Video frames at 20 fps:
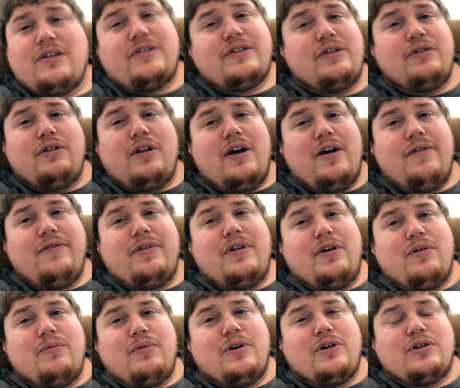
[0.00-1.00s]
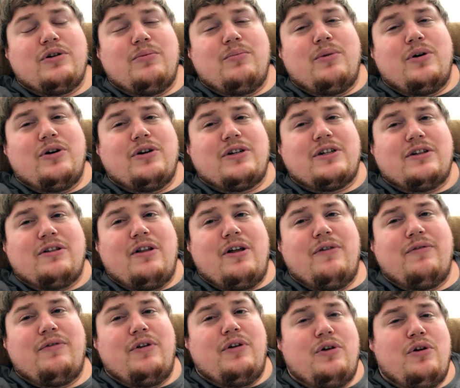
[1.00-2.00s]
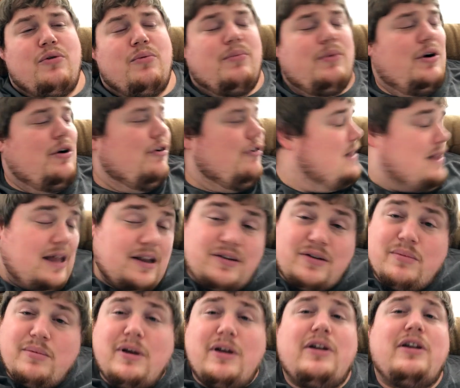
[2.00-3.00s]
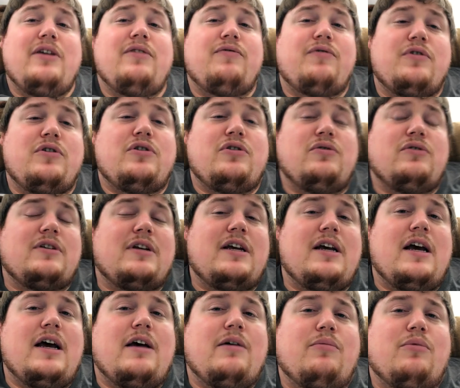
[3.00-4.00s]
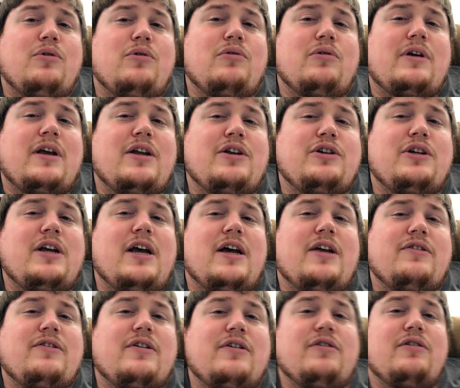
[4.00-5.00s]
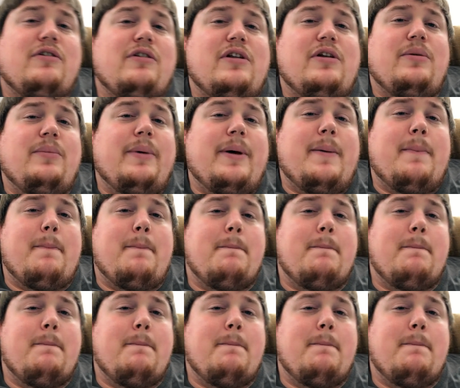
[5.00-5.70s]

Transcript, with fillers: still love the original merch, love the new merch. That's about it for Tuesday. I will catch you guys here in a little bit.